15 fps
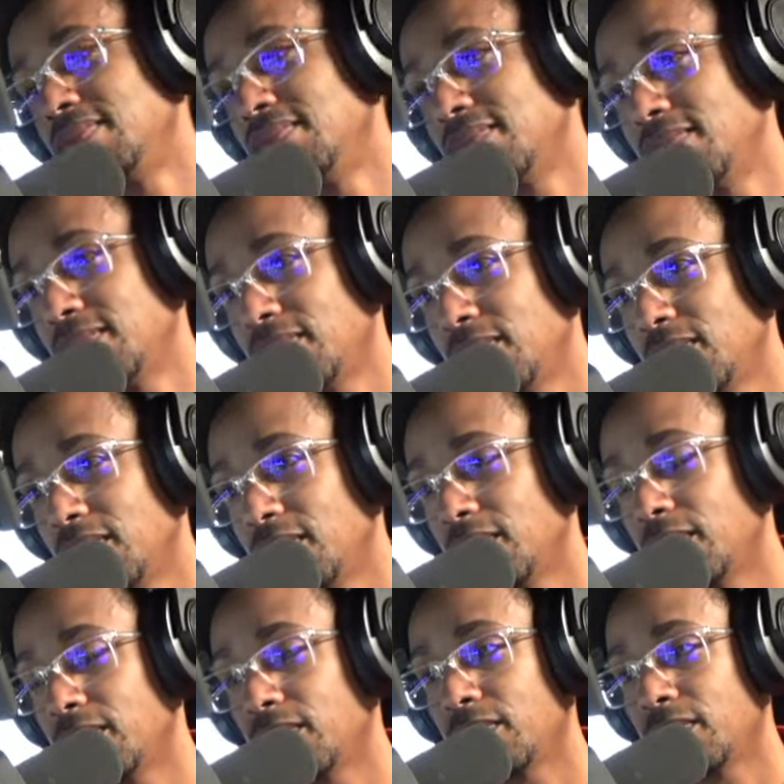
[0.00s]

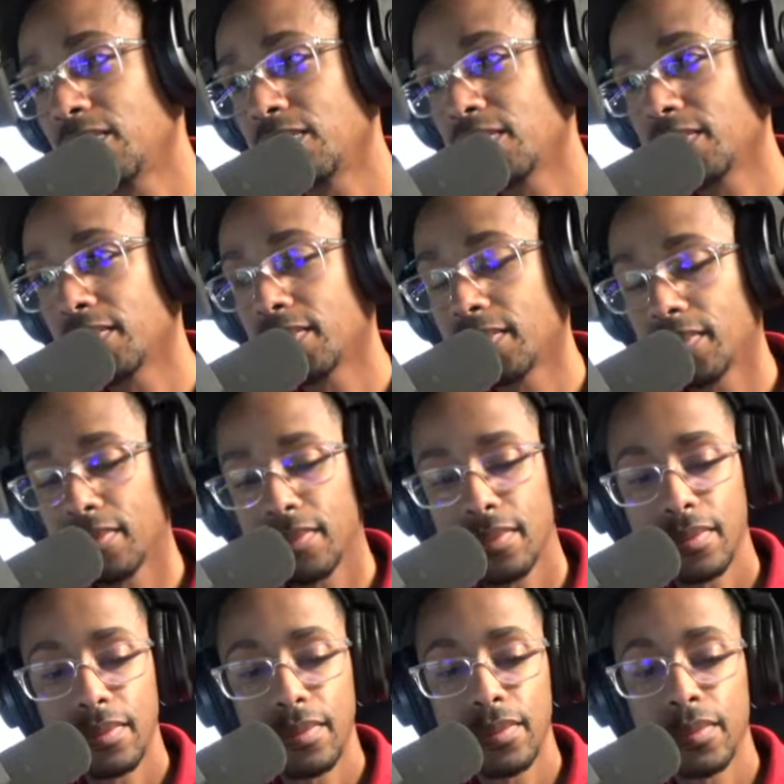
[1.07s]

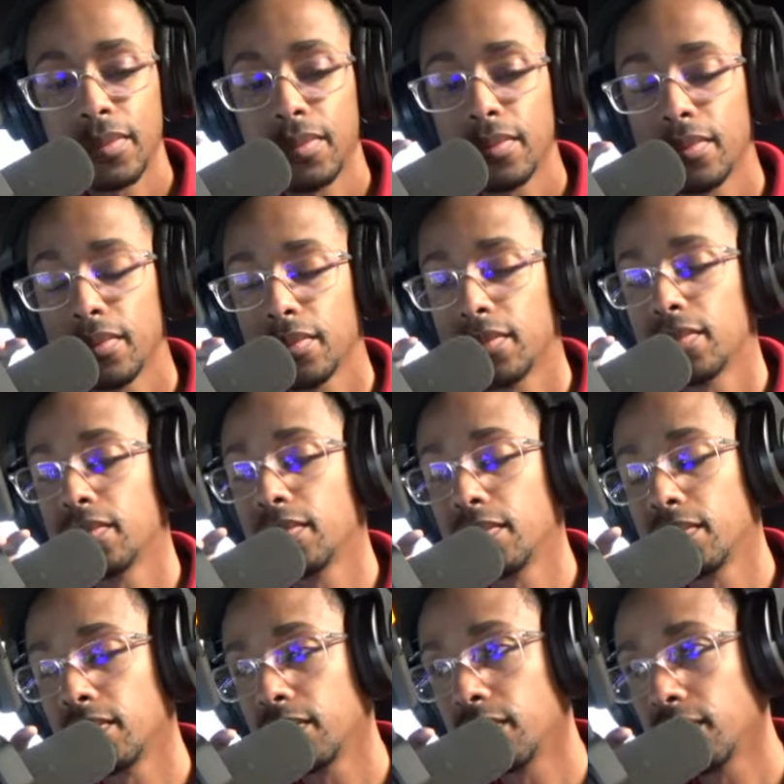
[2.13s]

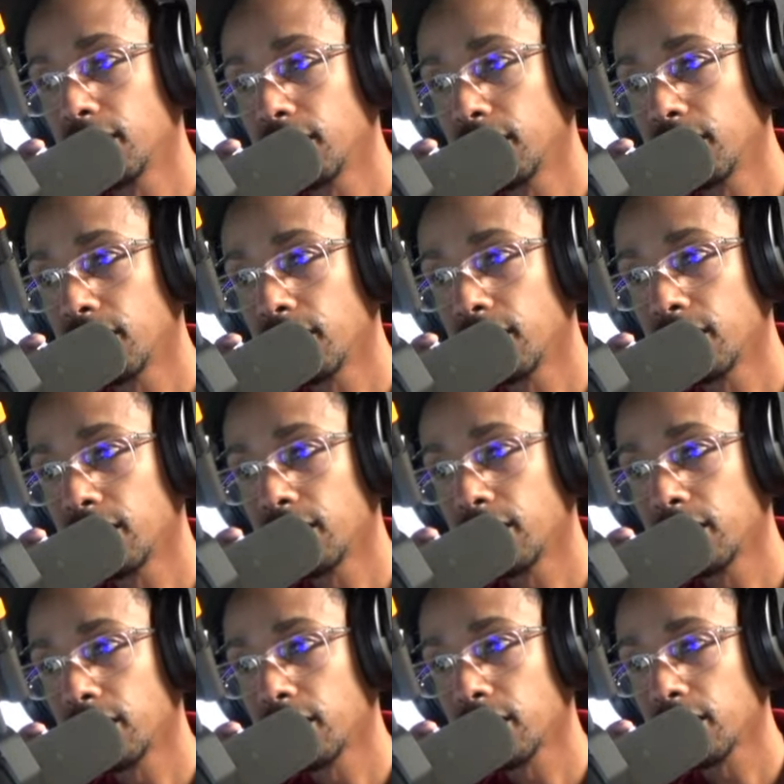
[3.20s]

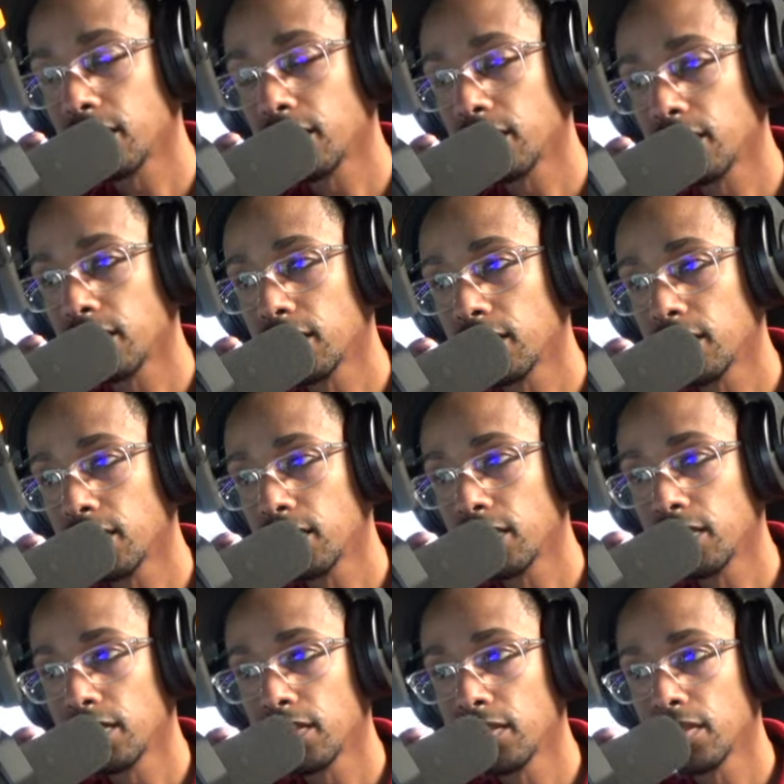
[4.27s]

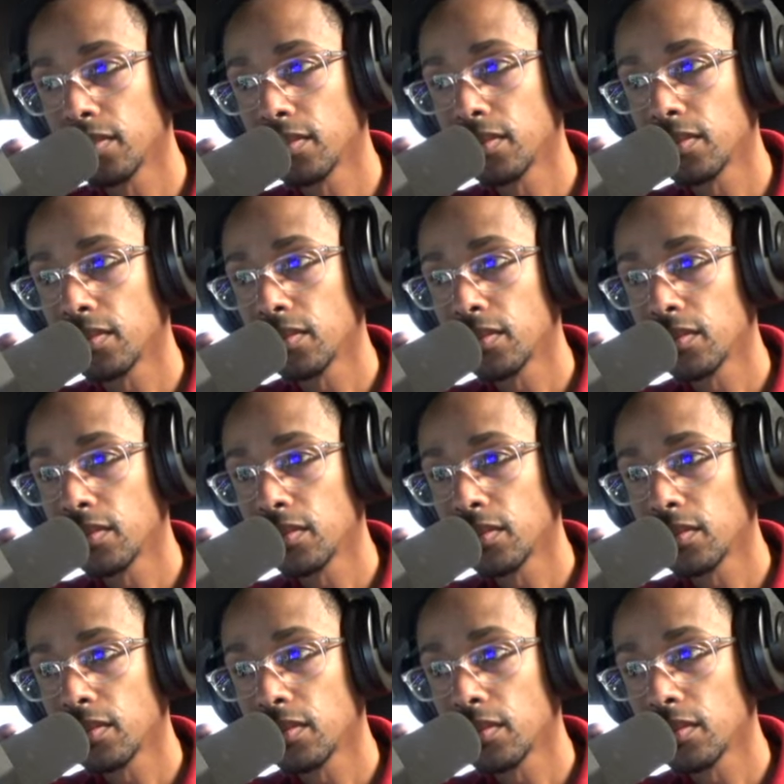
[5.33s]

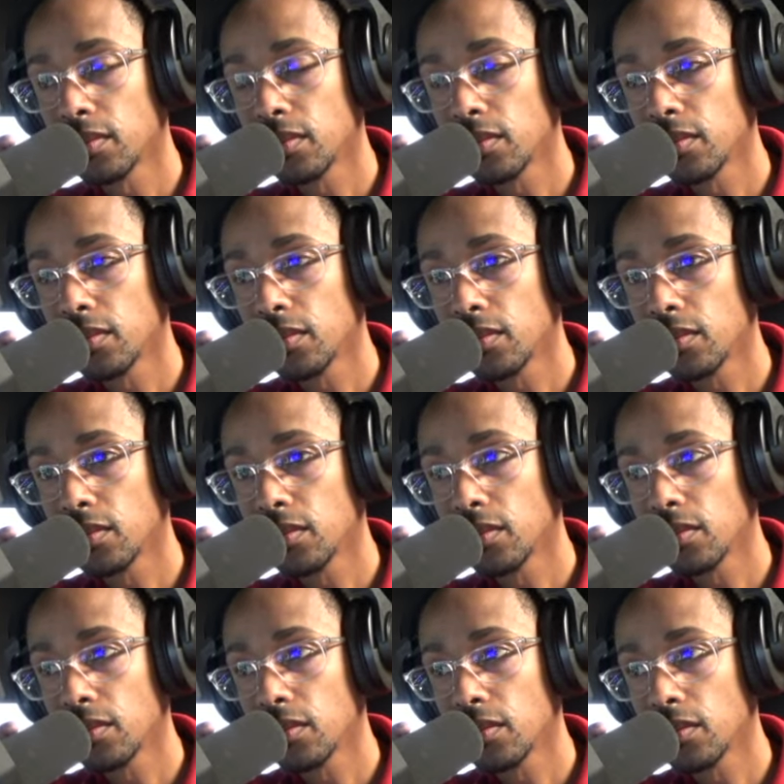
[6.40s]

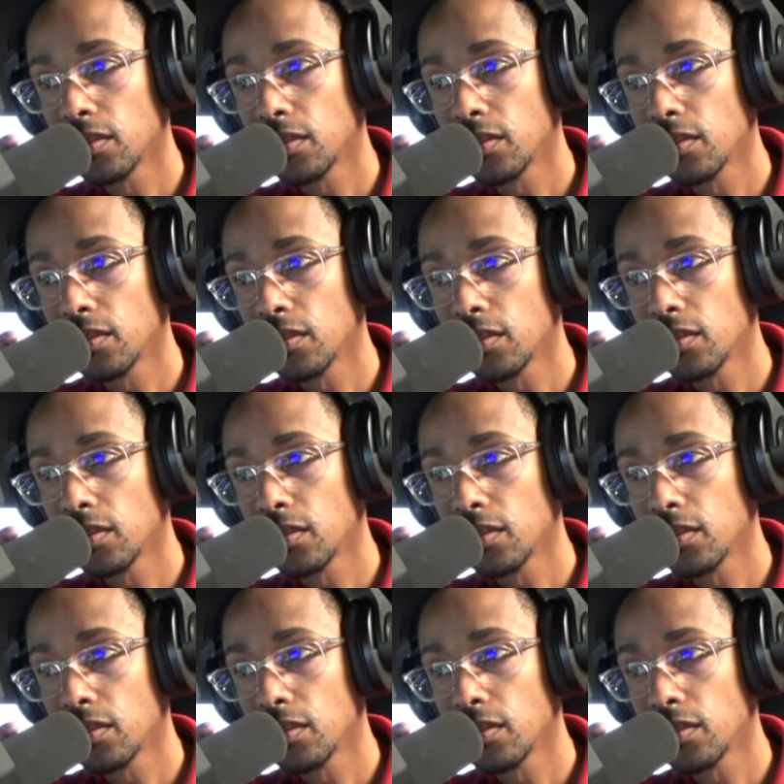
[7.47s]
(silent)